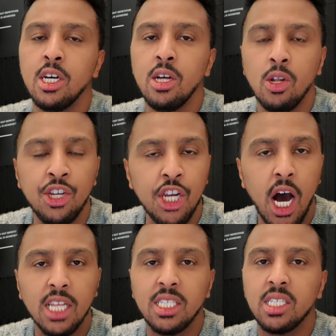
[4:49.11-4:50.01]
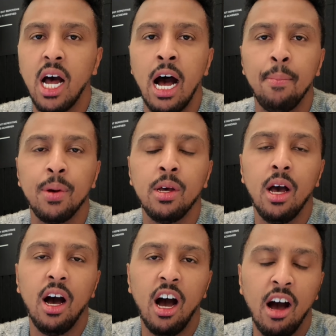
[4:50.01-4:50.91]
nonstop,
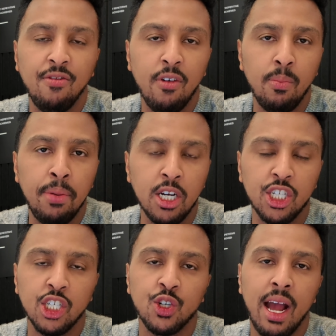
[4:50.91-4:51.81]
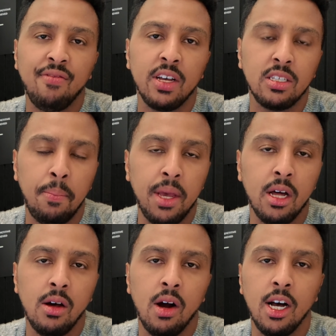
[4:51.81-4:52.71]
of pushing traffic to
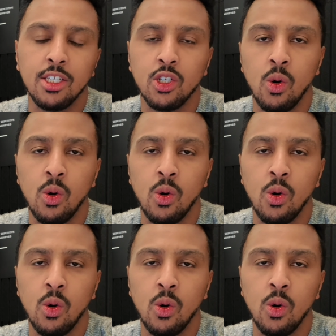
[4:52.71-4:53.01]
PLR Hustle.